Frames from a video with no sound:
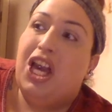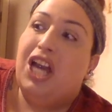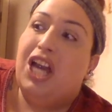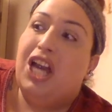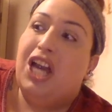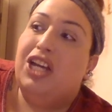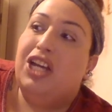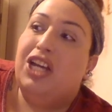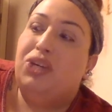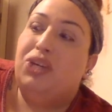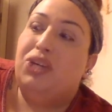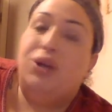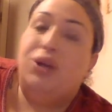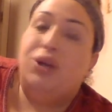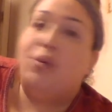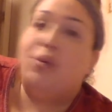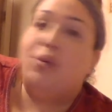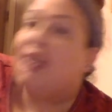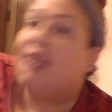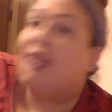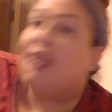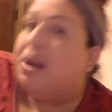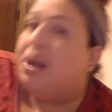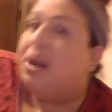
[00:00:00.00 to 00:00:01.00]
you don't
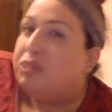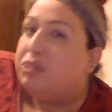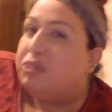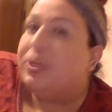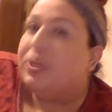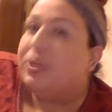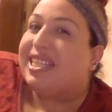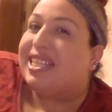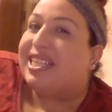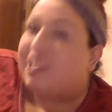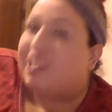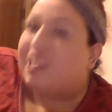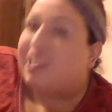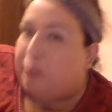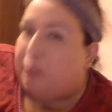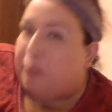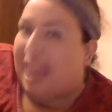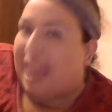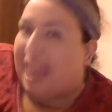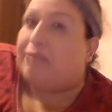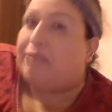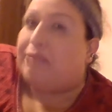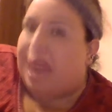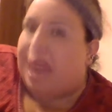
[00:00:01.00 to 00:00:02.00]
come to
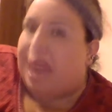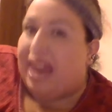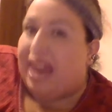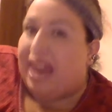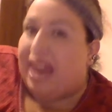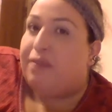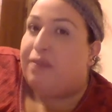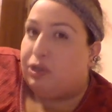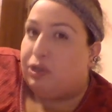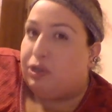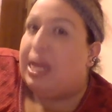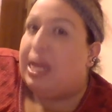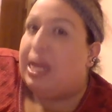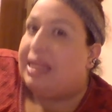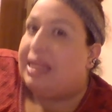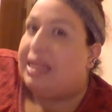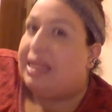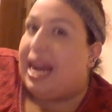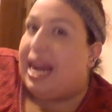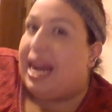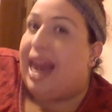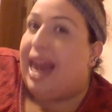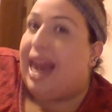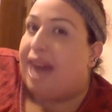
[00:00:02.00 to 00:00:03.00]
expect behavior like
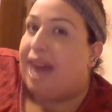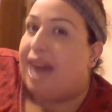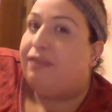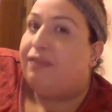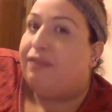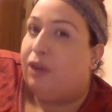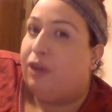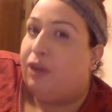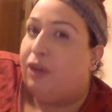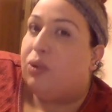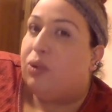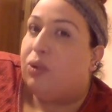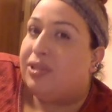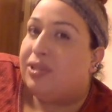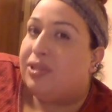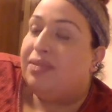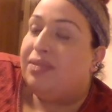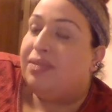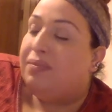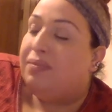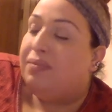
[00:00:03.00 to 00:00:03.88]
that out of folks.